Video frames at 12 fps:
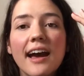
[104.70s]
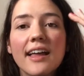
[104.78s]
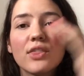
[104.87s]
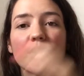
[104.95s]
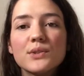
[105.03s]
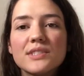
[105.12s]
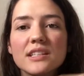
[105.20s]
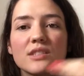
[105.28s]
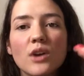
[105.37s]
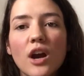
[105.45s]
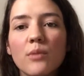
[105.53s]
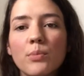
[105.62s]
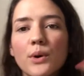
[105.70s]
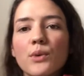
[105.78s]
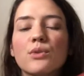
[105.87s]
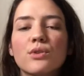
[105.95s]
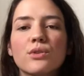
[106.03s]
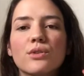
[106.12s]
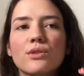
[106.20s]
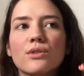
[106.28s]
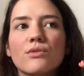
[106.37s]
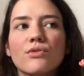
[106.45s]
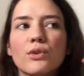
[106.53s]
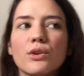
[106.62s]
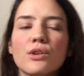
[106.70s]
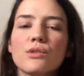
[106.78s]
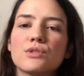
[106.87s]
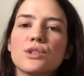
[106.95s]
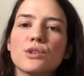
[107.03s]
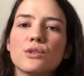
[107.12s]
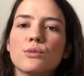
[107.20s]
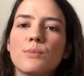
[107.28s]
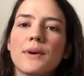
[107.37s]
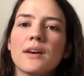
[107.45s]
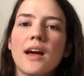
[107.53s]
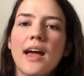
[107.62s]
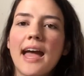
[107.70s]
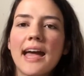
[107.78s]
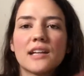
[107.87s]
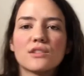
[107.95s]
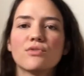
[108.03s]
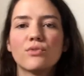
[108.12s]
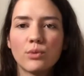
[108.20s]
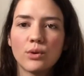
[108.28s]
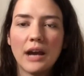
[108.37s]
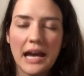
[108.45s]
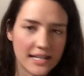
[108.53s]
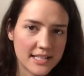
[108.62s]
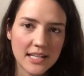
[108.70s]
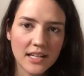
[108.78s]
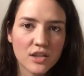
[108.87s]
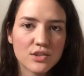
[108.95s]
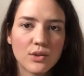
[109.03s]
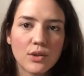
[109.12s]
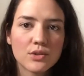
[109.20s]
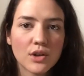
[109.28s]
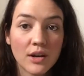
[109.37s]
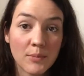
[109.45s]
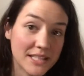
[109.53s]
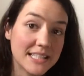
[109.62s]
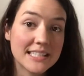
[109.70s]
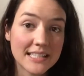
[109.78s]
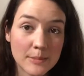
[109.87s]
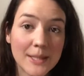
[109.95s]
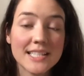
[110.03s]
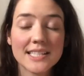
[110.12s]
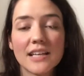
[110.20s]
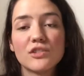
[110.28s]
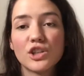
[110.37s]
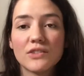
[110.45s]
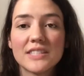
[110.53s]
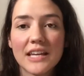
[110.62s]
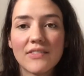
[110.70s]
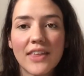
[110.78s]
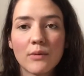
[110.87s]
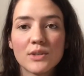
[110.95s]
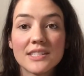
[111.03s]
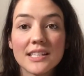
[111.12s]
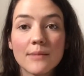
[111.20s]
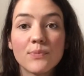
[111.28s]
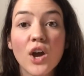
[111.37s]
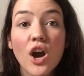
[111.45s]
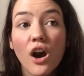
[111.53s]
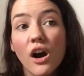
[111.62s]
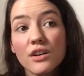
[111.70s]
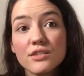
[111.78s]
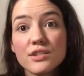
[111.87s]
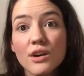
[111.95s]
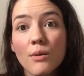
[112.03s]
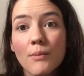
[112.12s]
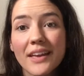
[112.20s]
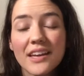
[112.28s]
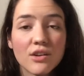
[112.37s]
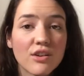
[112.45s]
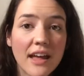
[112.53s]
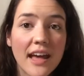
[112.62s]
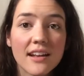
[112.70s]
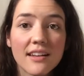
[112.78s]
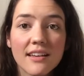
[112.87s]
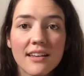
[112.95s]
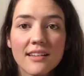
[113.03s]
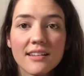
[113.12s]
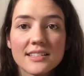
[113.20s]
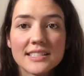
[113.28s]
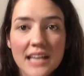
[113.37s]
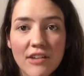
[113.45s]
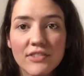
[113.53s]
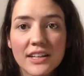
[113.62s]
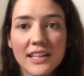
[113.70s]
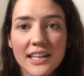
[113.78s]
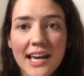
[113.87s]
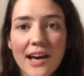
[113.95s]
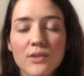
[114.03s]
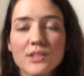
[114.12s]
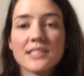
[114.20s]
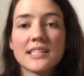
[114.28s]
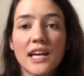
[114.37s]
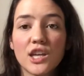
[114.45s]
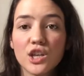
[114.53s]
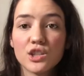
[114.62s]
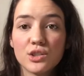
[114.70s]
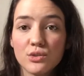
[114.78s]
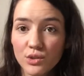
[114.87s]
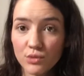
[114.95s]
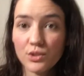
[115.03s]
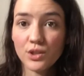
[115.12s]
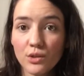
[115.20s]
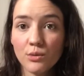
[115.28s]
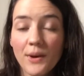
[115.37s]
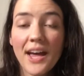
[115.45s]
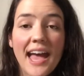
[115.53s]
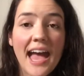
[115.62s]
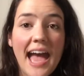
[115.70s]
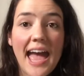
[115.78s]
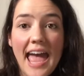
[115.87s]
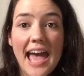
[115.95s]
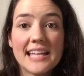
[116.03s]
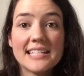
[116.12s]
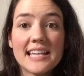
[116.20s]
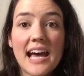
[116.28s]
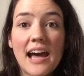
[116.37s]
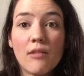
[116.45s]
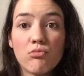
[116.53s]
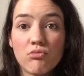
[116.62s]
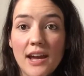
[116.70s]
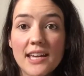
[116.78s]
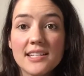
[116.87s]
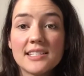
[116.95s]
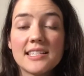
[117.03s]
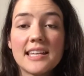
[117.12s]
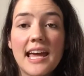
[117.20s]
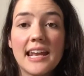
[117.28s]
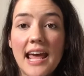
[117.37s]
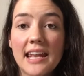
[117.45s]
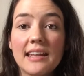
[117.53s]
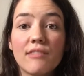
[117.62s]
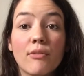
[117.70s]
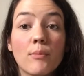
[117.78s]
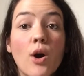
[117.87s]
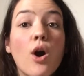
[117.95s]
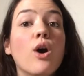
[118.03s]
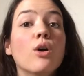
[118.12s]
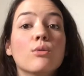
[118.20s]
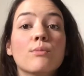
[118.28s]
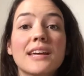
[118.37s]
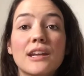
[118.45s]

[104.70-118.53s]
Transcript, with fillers: Those things are both for YouTube and for acting, so those are business expenses. I should have saved that receipt. Also, my internet definitely counts because I do YouTube and I write and edit from home.